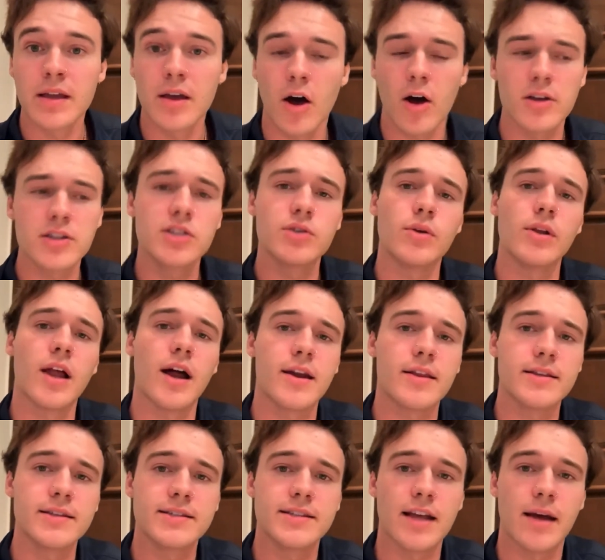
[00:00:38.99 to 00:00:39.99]
Also, a lot
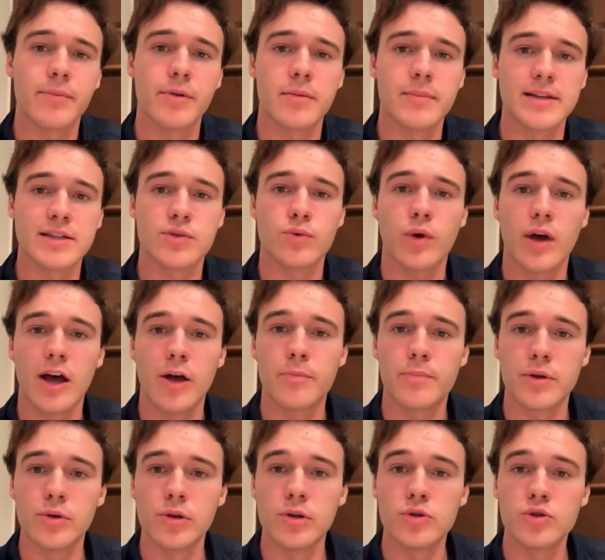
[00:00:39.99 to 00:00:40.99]
of these supplements will
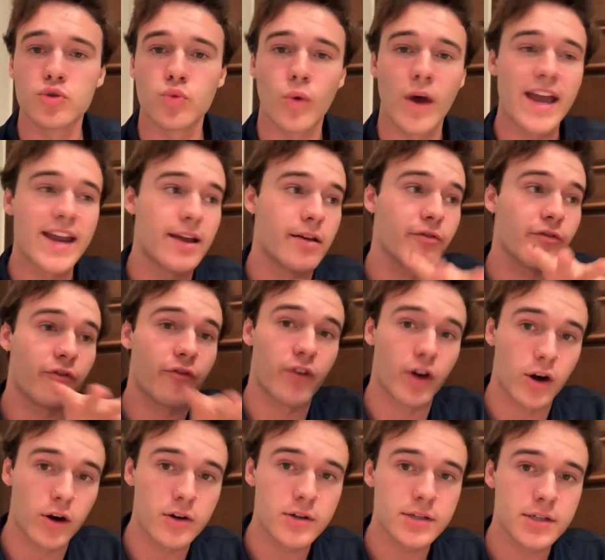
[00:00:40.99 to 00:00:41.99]
help you lose weight at
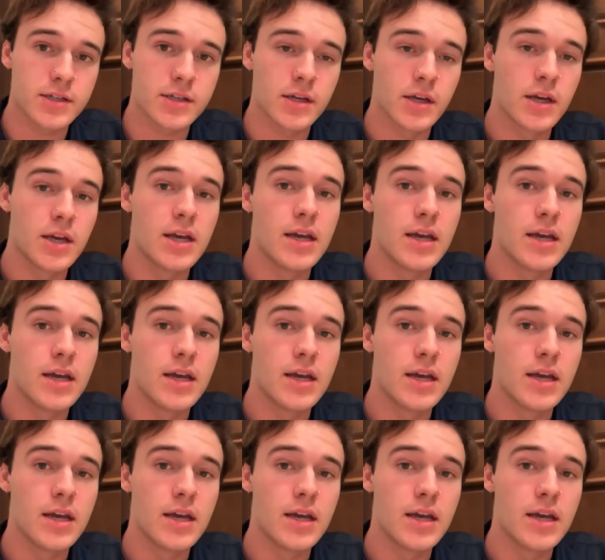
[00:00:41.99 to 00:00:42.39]
first,